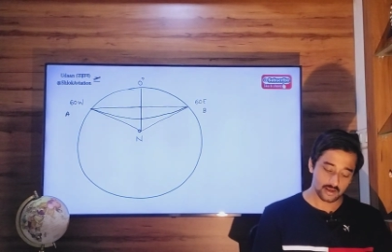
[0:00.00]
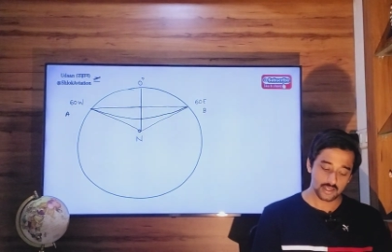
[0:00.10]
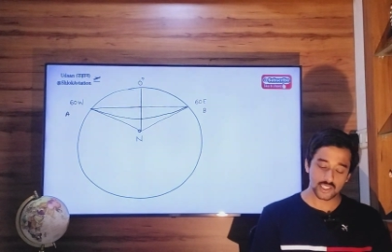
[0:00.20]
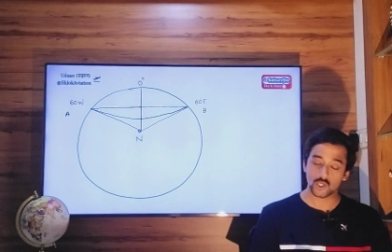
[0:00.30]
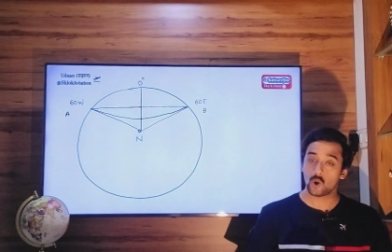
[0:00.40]

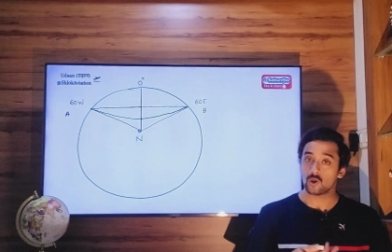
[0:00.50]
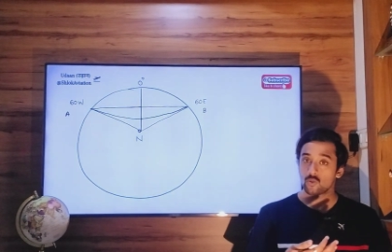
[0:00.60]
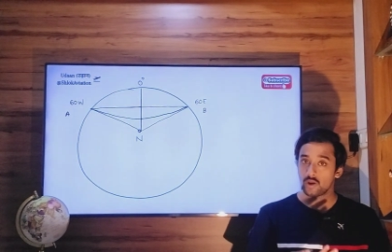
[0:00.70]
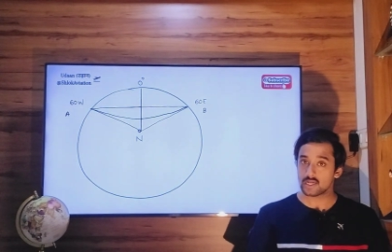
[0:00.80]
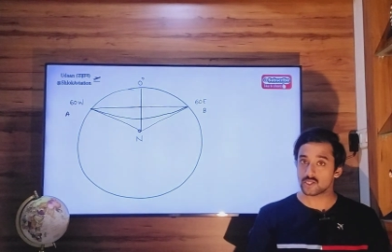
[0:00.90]
It's
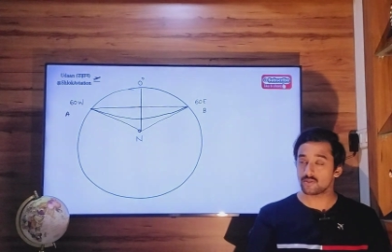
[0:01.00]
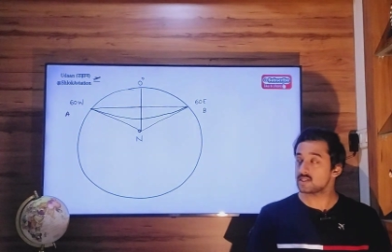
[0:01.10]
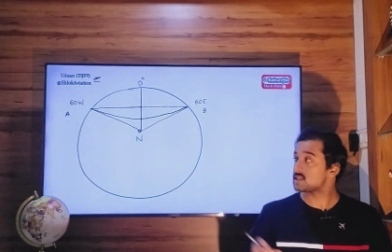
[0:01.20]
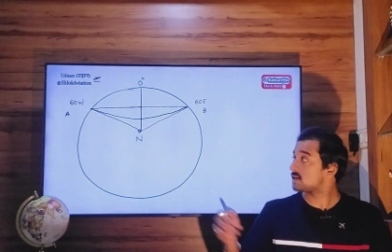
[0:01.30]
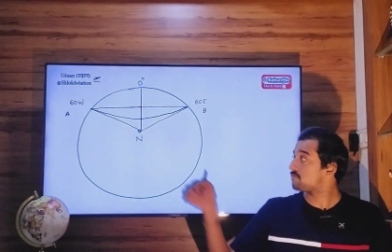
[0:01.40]
convex
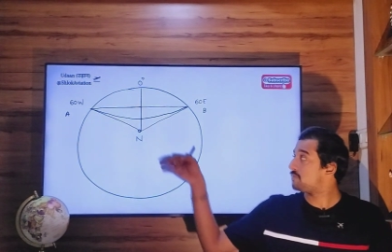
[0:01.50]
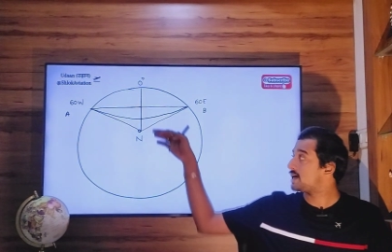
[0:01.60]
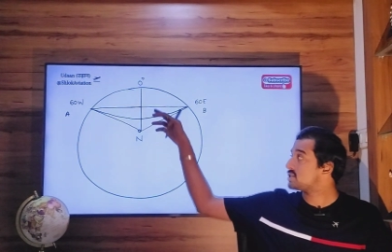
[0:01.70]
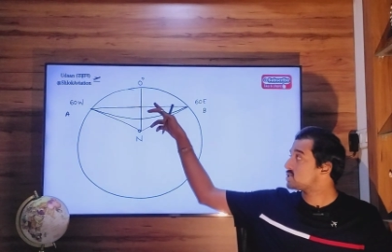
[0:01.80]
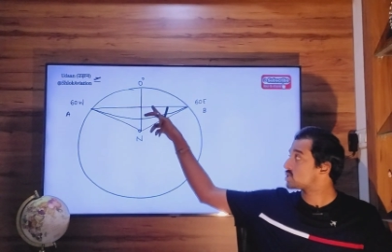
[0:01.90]
means it
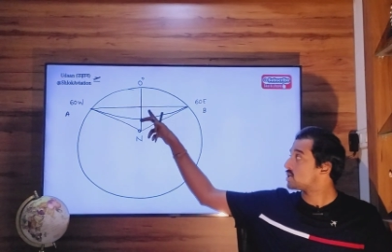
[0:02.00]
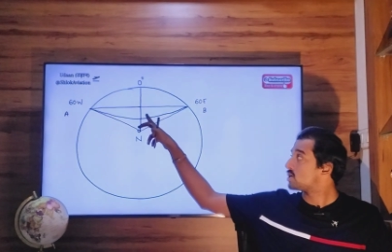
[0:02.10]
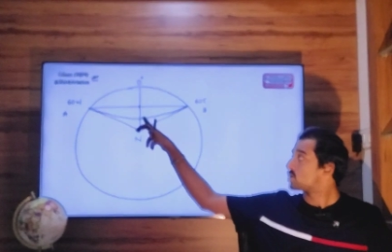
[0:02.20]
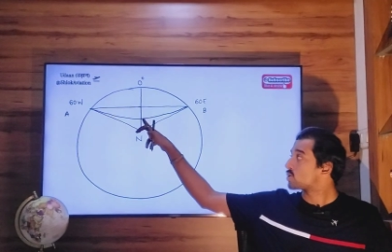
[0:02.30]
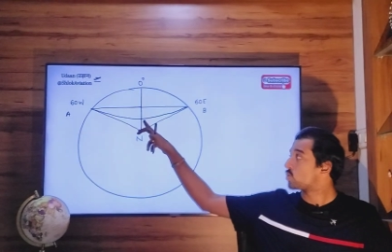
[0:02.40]
bends
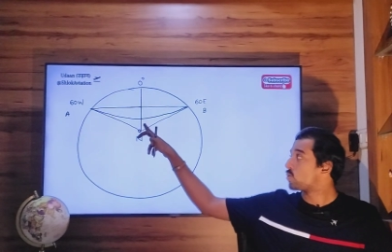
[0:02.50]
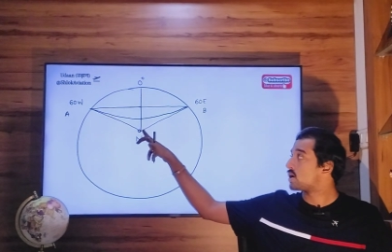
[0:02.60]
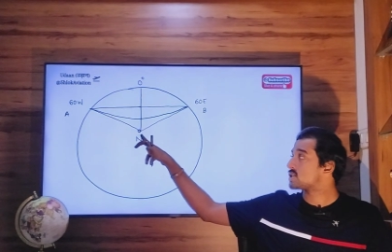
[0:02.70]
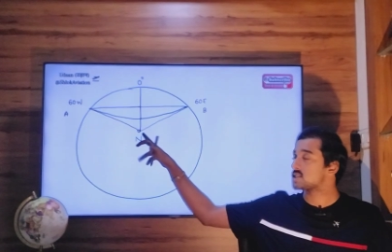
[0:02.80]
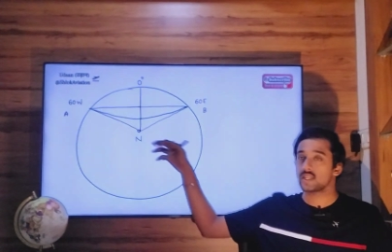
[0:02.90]

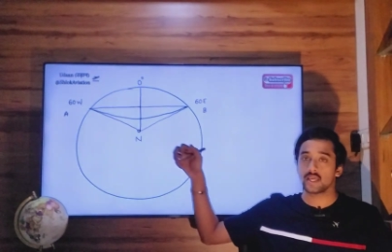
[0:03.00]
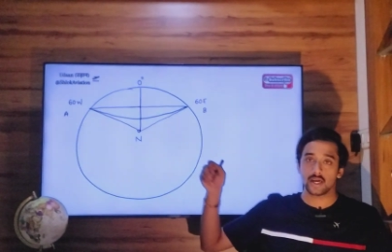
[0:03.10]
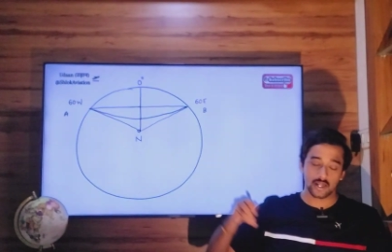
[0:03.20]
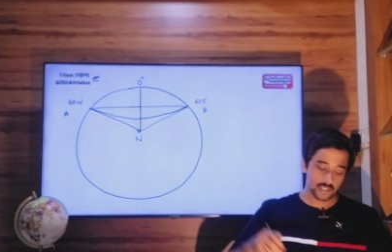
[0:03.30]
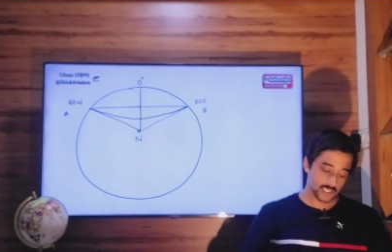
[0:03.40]
towards the
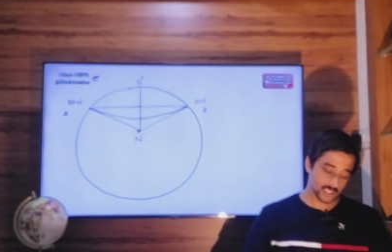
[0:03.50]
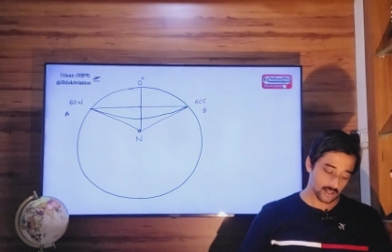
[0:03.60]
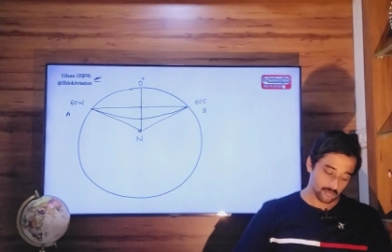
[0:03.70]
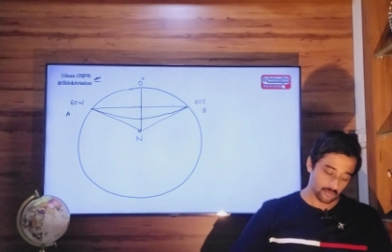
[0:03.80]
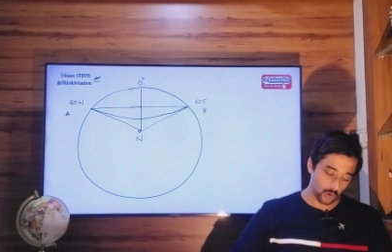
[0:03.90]
nearest
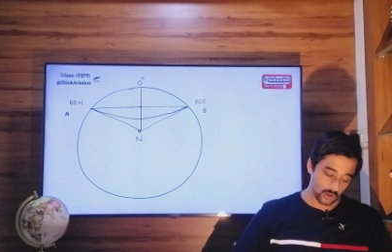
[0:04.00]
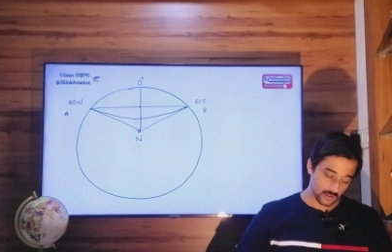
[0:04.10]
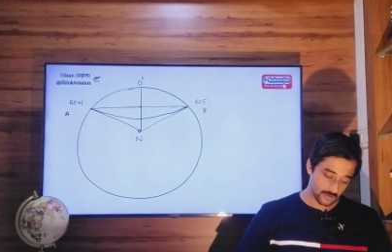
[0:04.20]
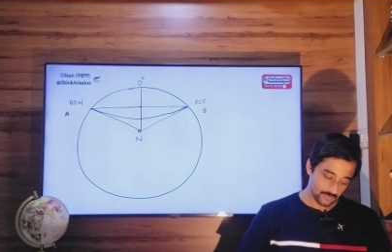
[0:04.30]
pole.